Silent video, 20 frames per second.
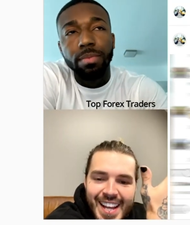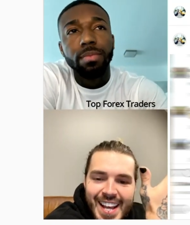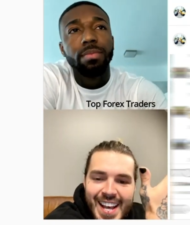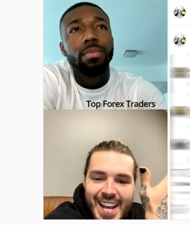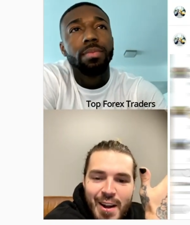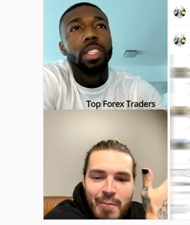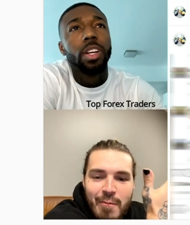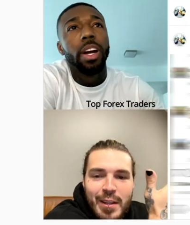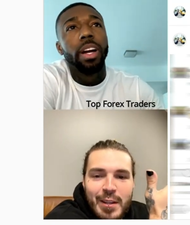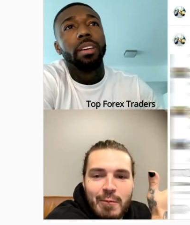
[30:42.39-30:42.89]

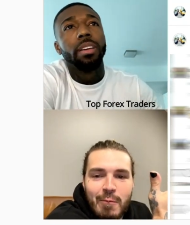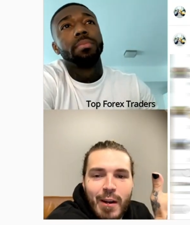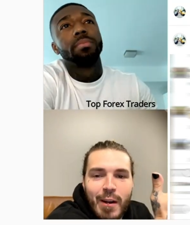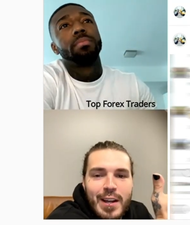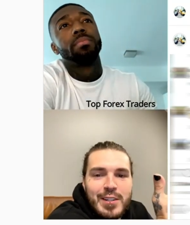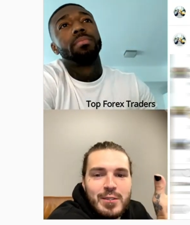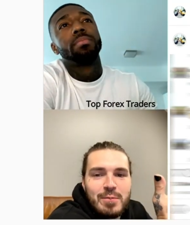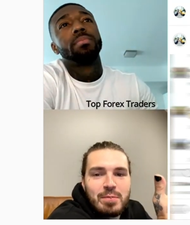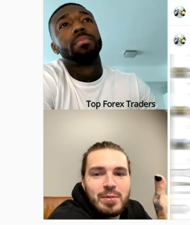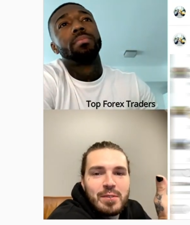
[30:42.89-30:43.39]
Speaker 1: And I'm like,
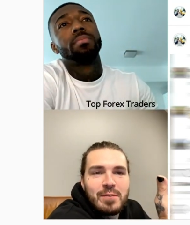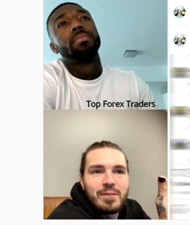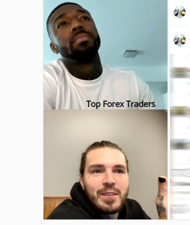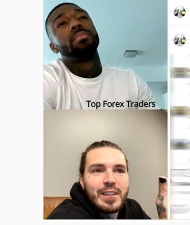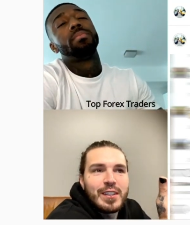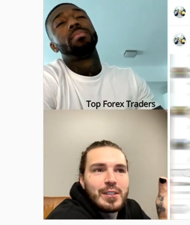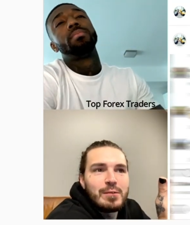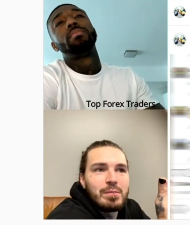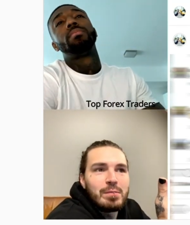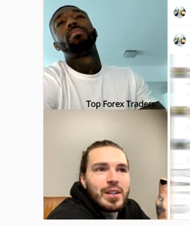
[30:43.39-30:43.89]
why'd you put
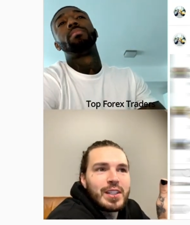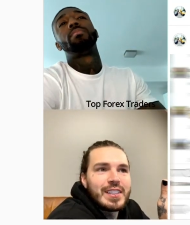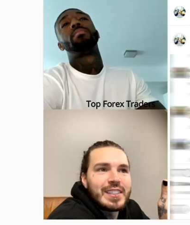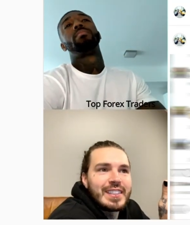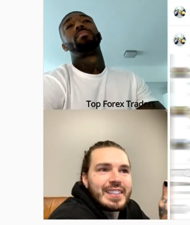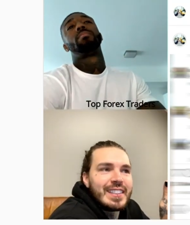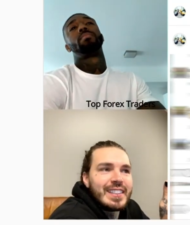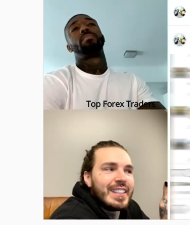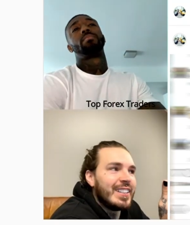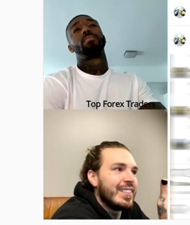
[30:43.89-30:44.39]
50 bucks
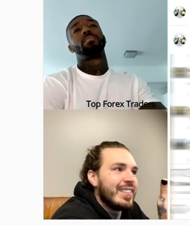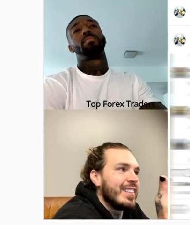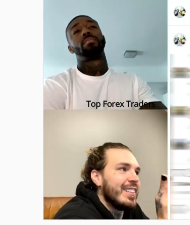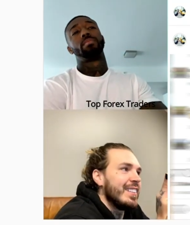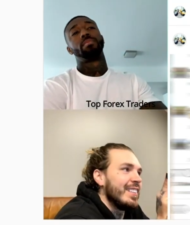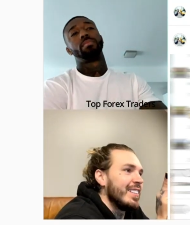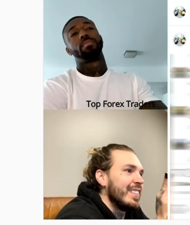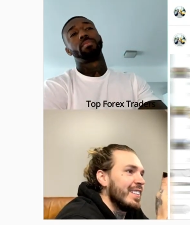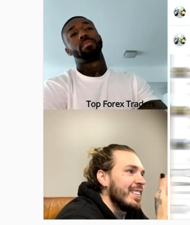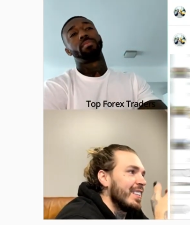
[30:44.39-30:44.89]
in there
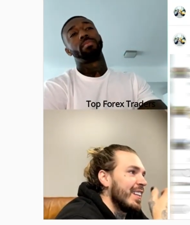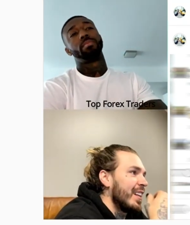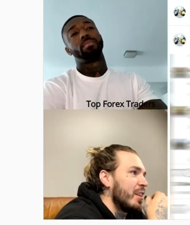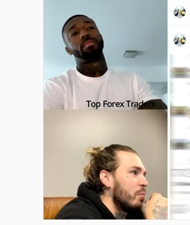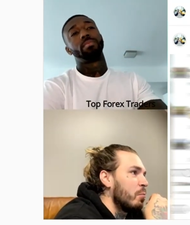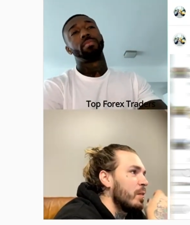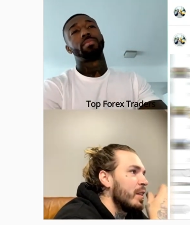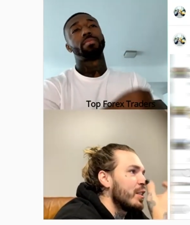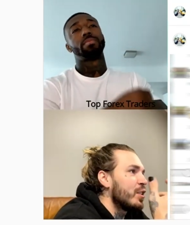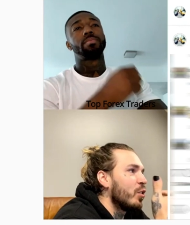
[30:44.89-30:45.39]
then? Like,
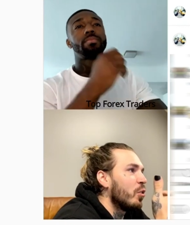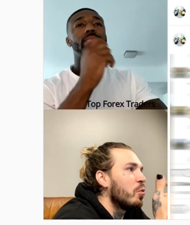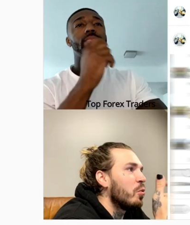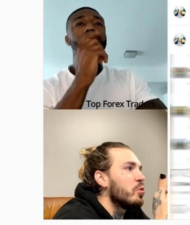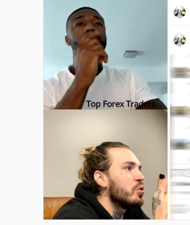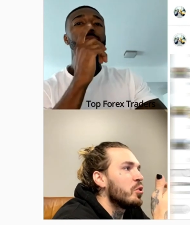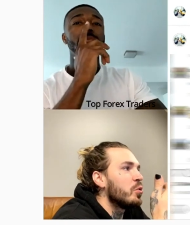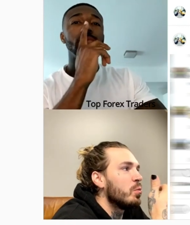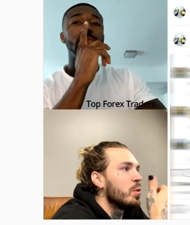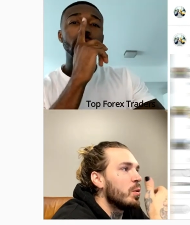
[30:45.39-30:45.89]
we
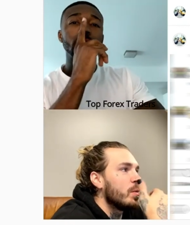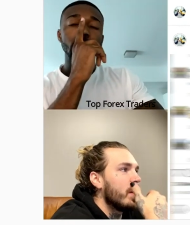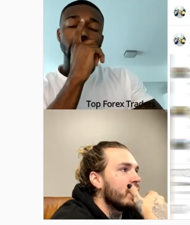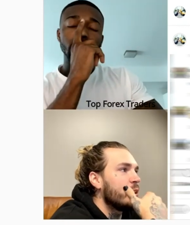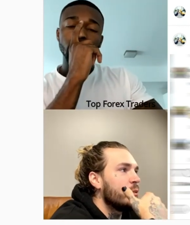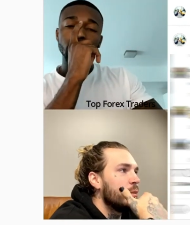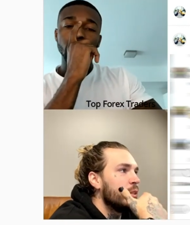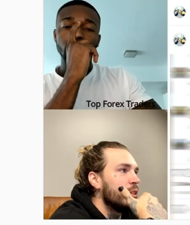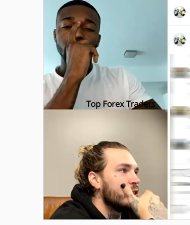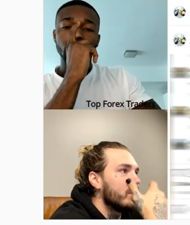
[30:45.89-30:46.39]
told you we
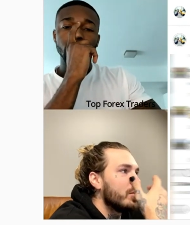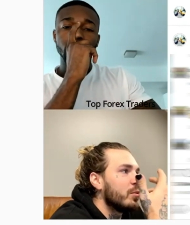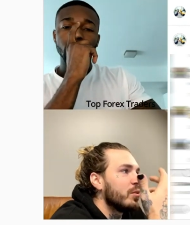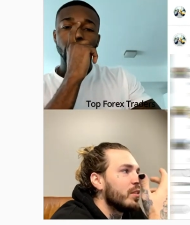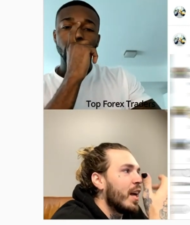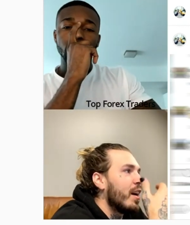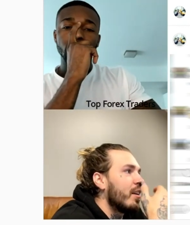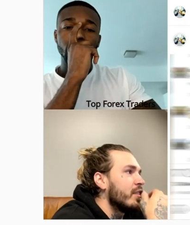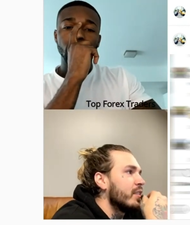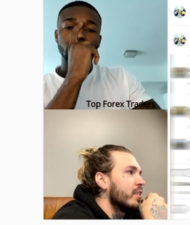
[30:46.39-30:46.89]
recommend
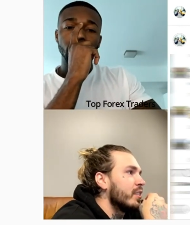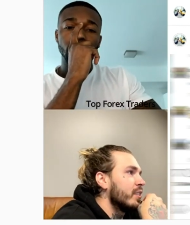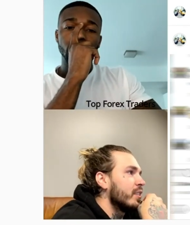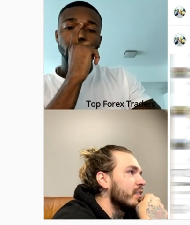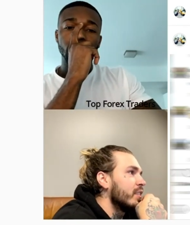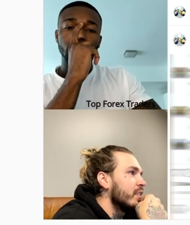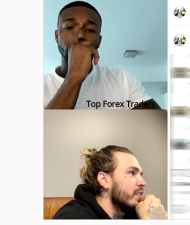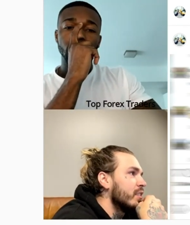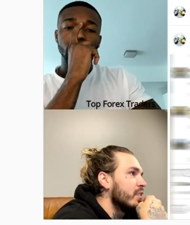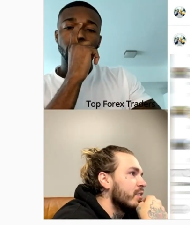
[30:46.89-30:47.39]
2,000.